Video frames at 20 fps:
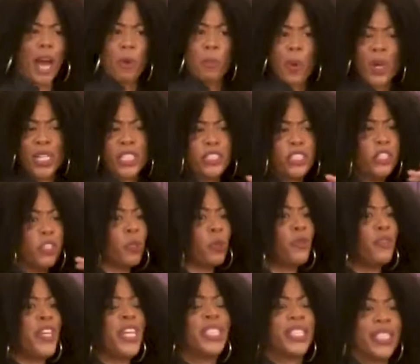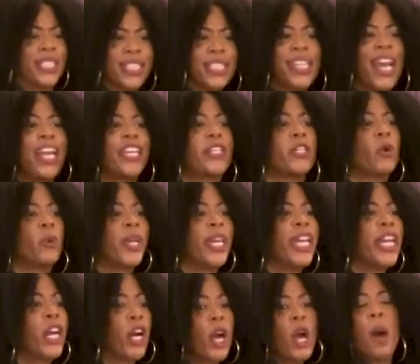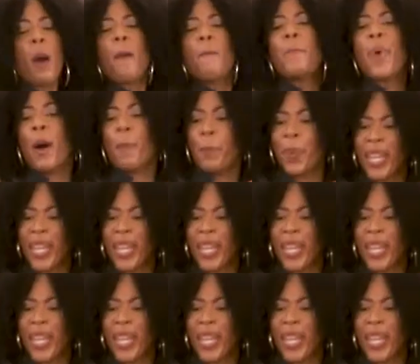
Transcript: I wanted to do this and take you here. But